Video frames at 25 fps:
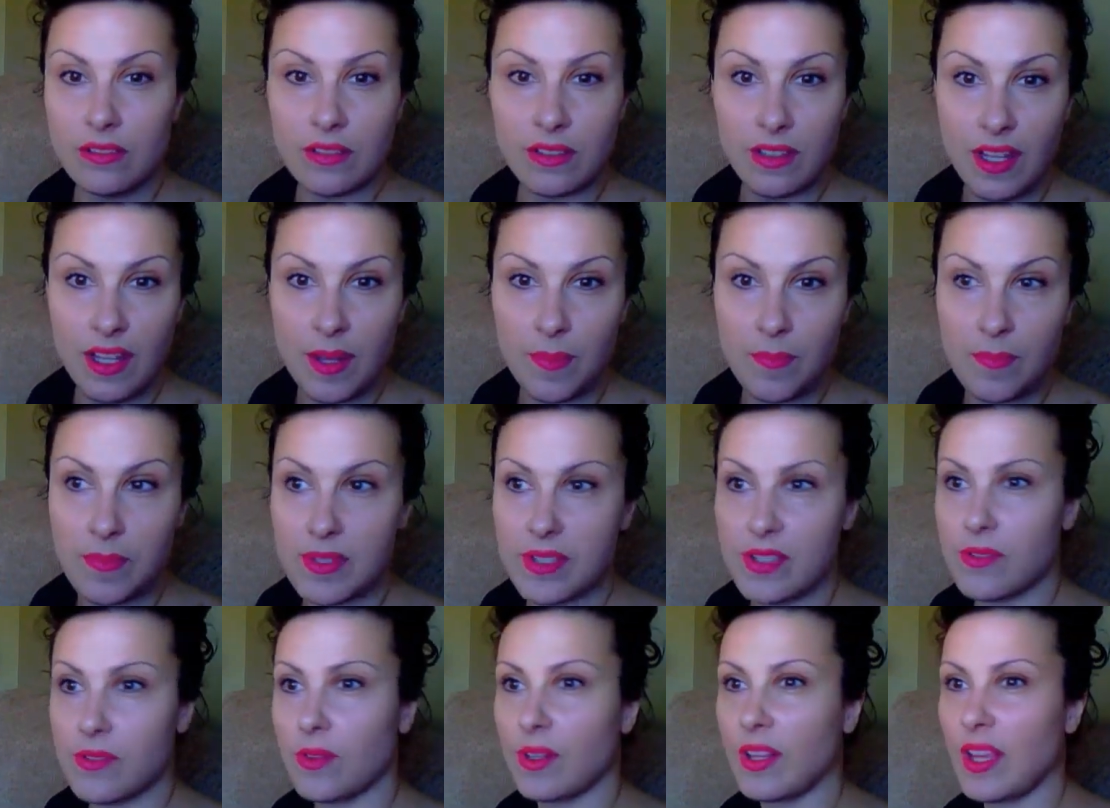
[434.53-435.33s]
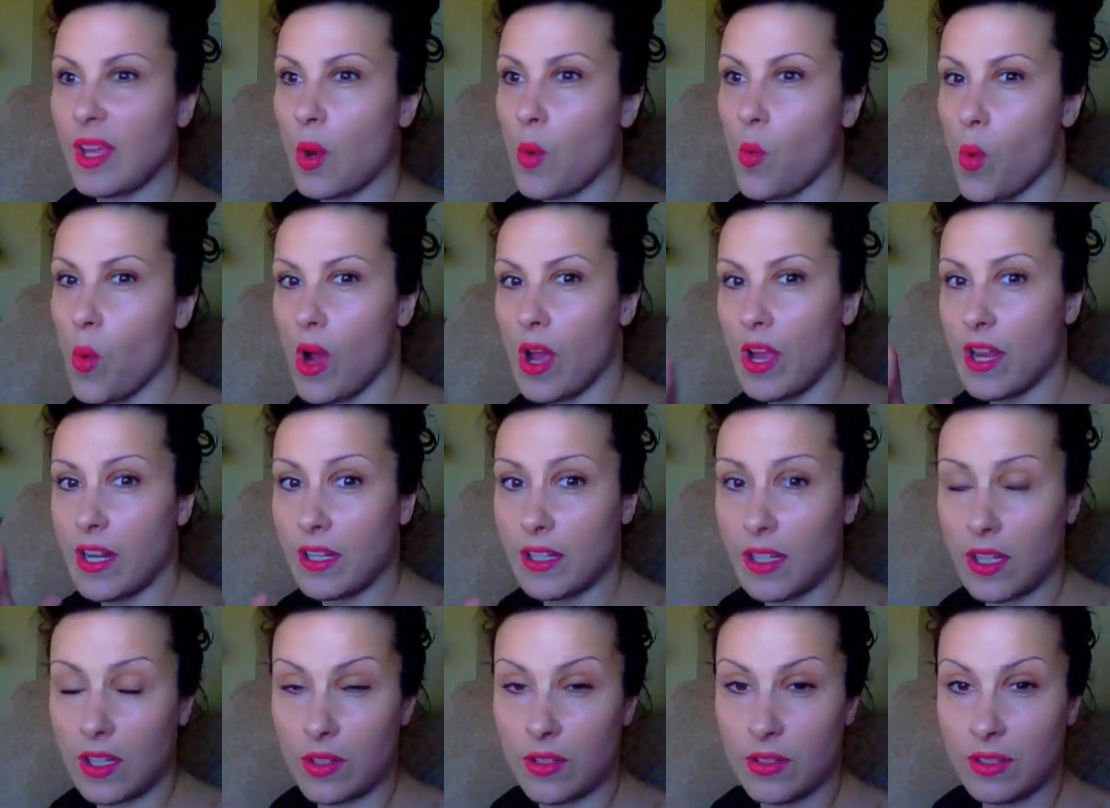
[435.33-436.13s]
lips, or like wine
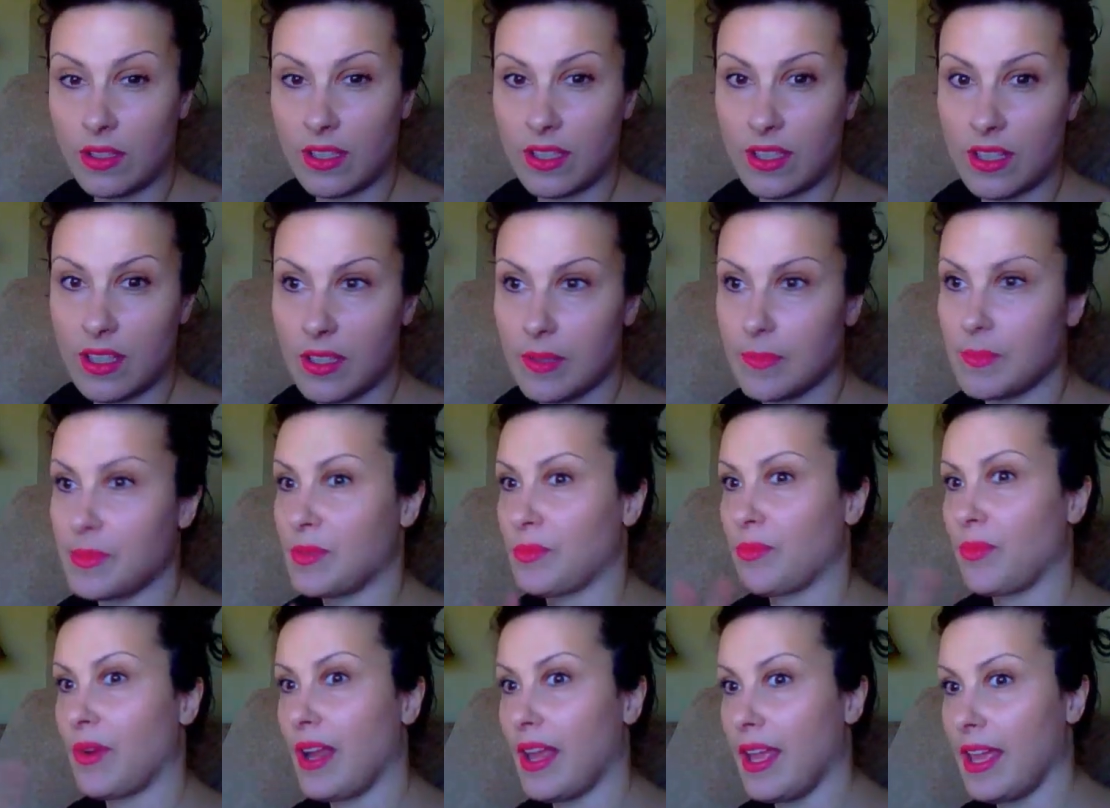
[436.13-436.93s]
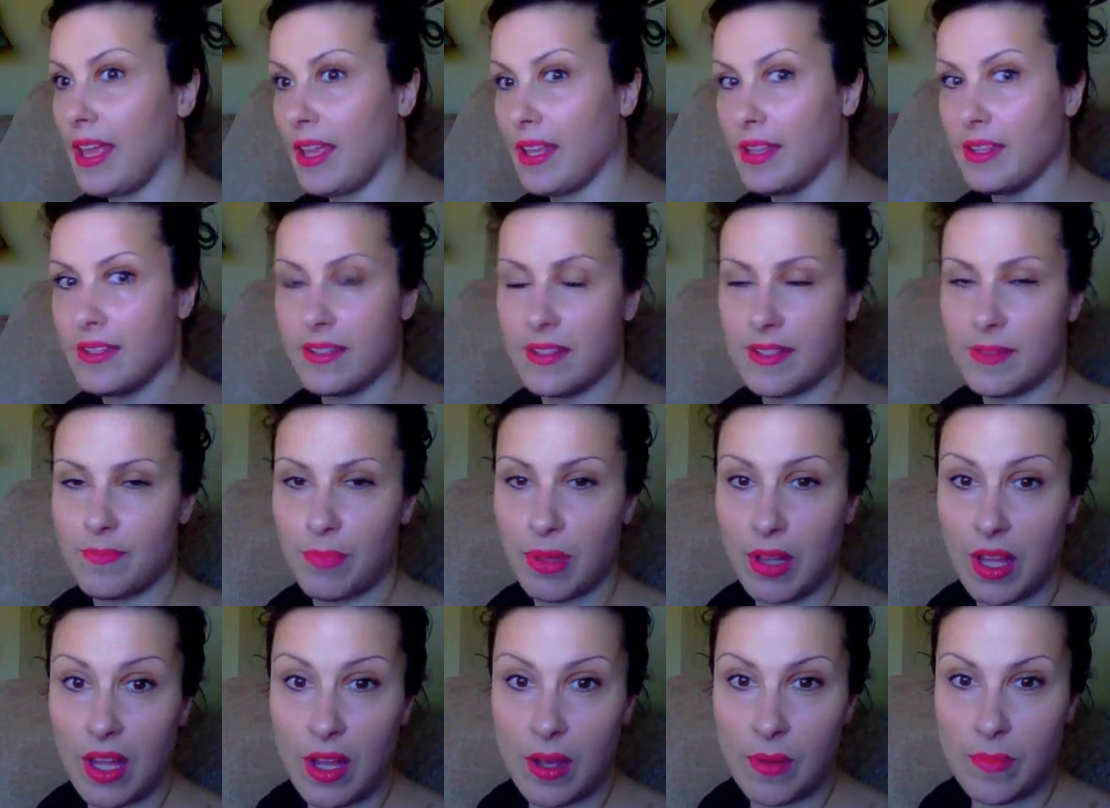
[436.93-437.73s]
colored lips, reds,
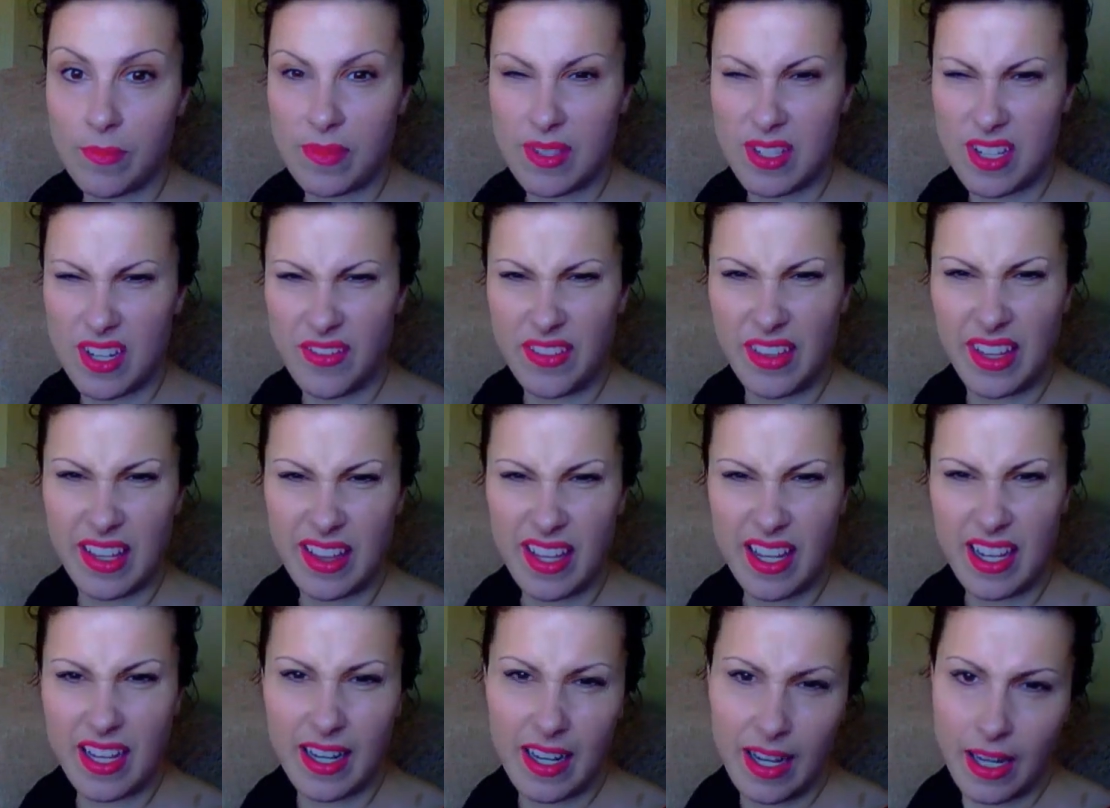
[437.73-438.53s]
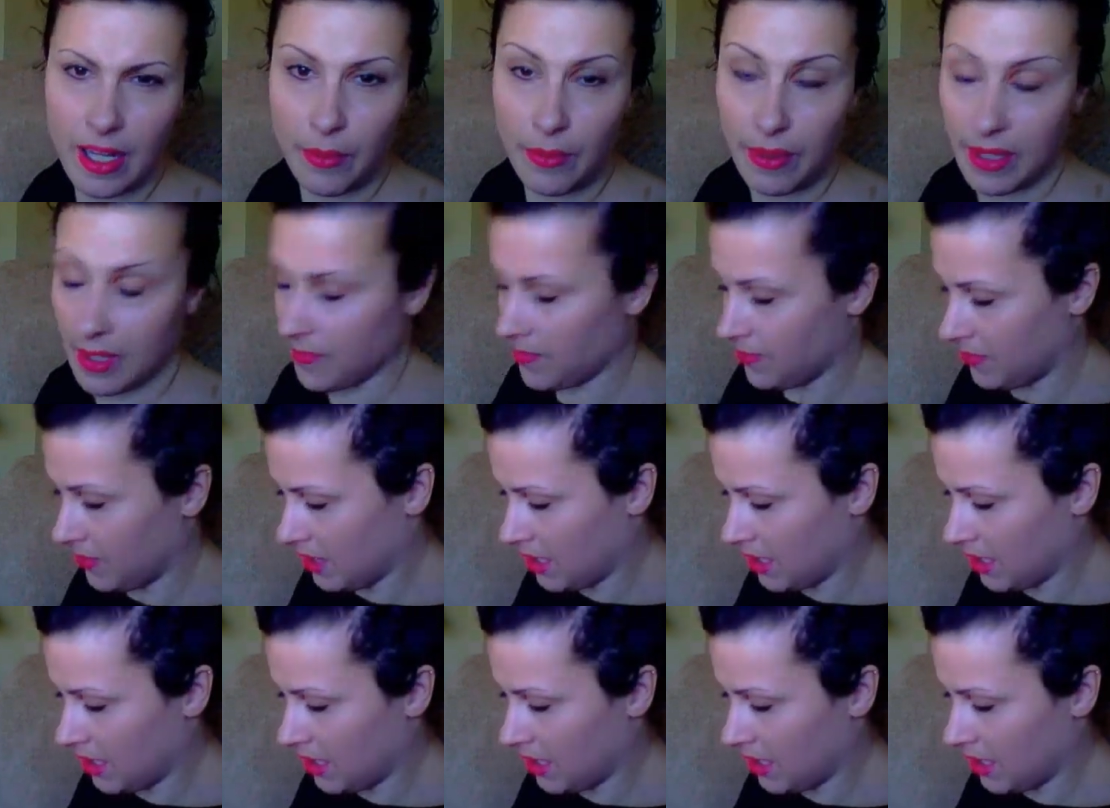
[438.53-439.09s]
plums, stuff like that. Anyway,